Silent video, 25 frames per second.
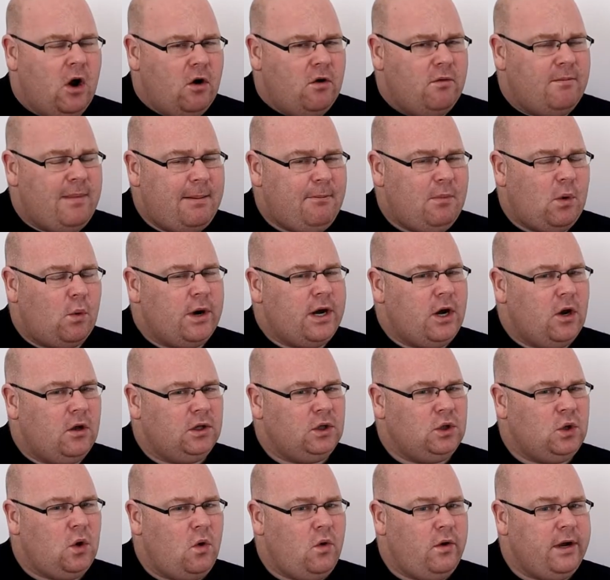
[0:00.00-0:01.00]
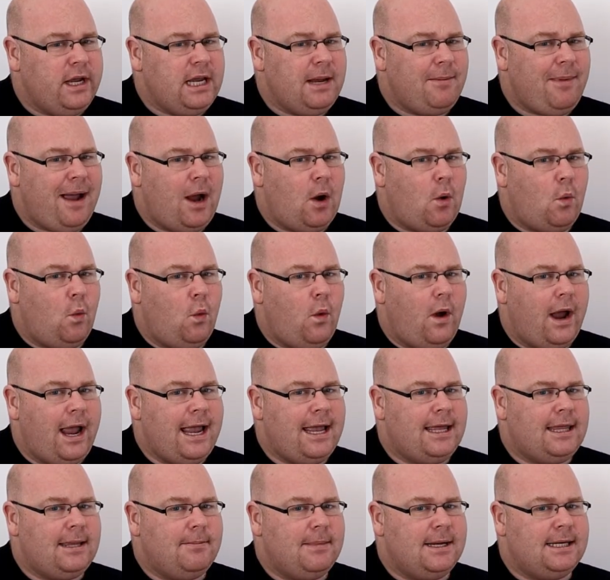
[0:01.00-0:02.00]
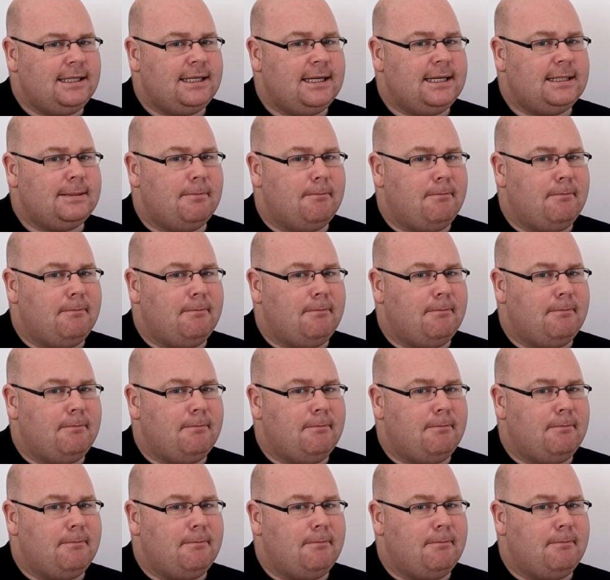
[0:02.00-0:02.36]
Remember, we're not talking about where the business